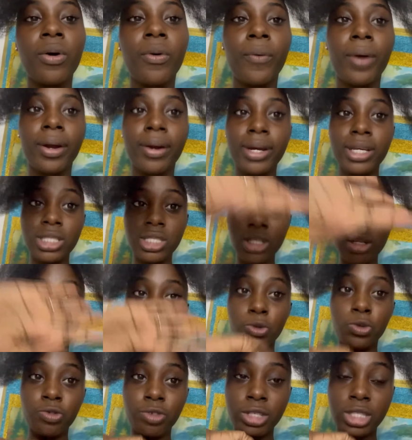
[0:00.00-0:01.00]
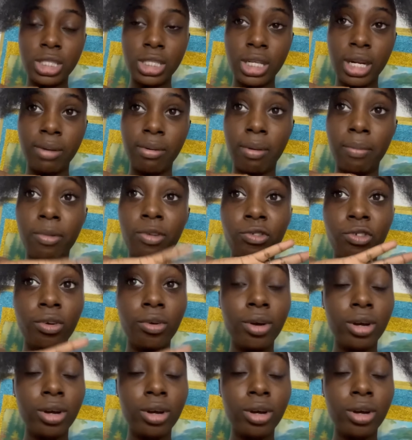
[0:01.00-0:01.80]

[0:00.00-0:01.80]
We're going to the movies today, but before we